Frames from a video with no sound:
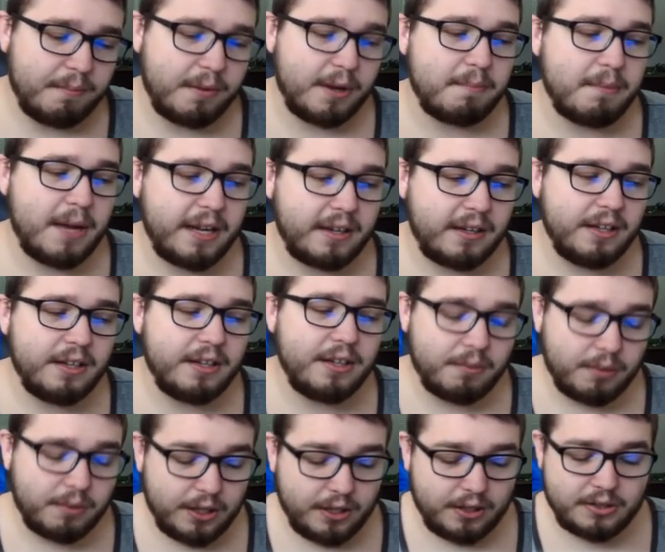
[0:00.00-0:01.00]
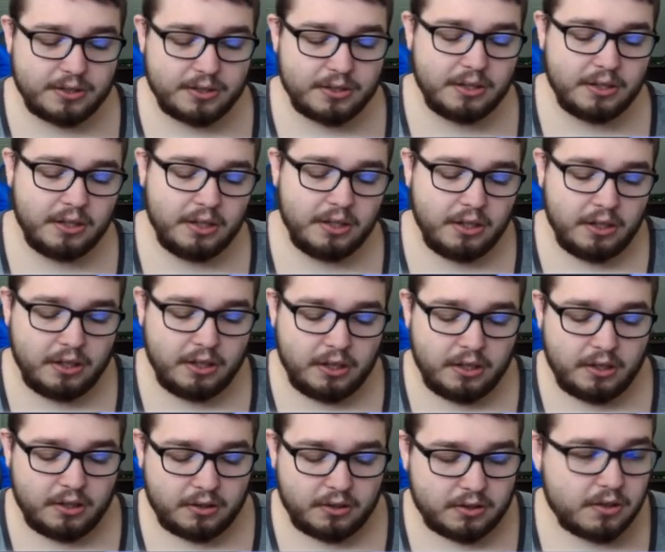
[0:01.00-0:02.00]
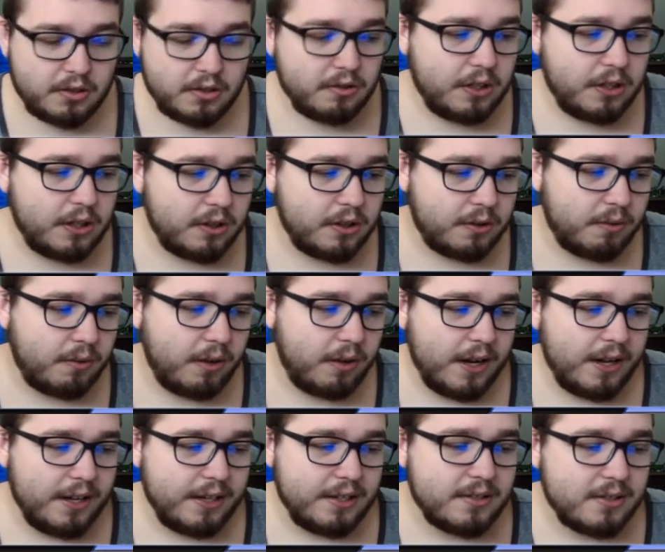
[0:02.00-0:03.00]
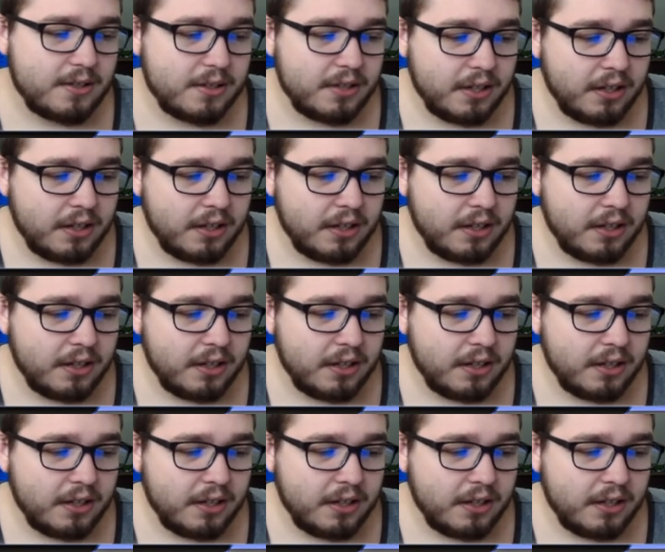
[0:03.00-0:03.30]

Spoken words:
my Mac anyways, so either wise,